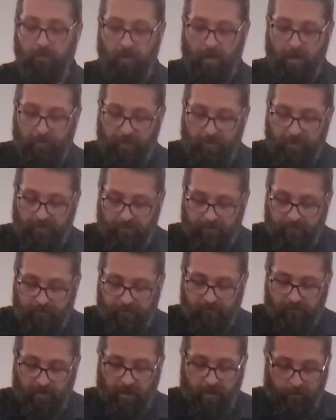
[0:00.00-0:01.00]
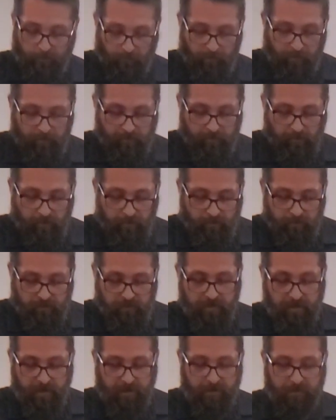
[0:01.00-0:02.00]
I think I agree with all
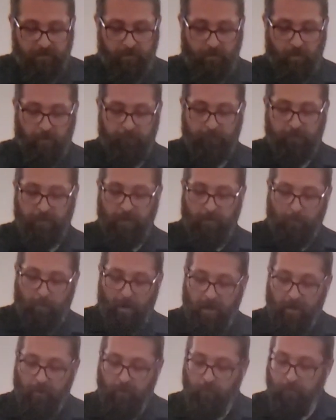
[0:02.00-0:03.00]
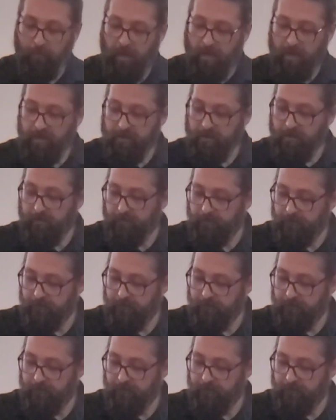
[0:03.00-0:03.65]
those things. Often in my own mind,